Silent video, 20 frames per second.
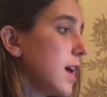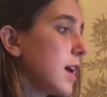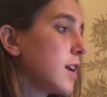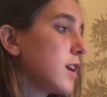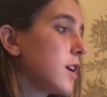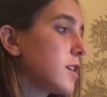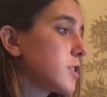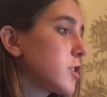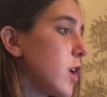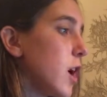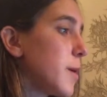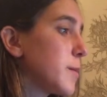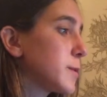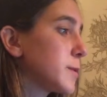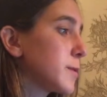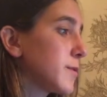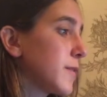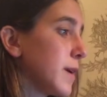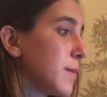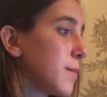It also
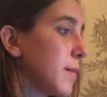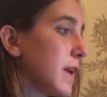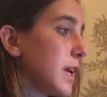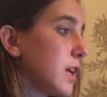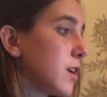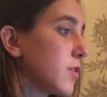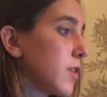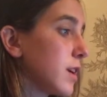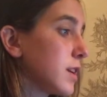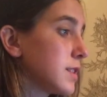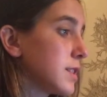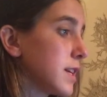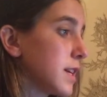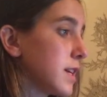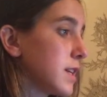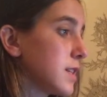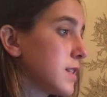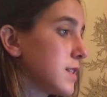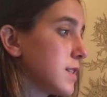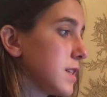helps prevent many
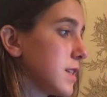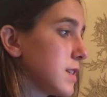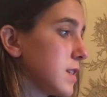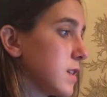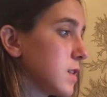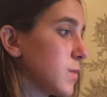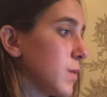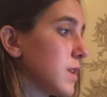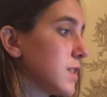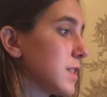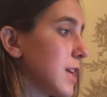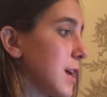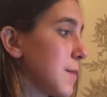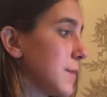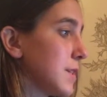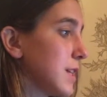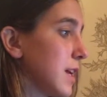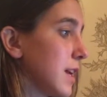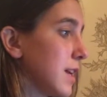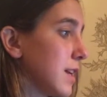hereditary diseases while
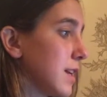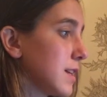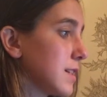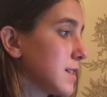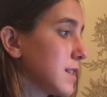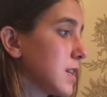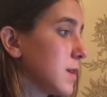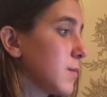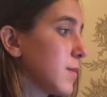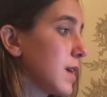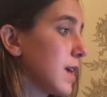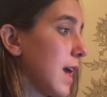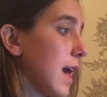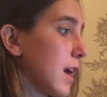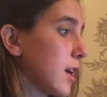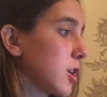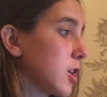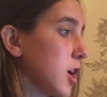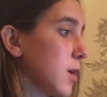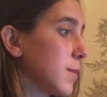simultaneously being
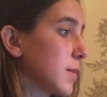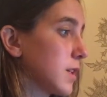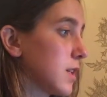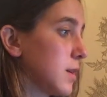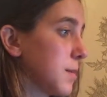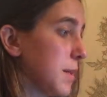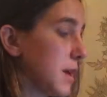economically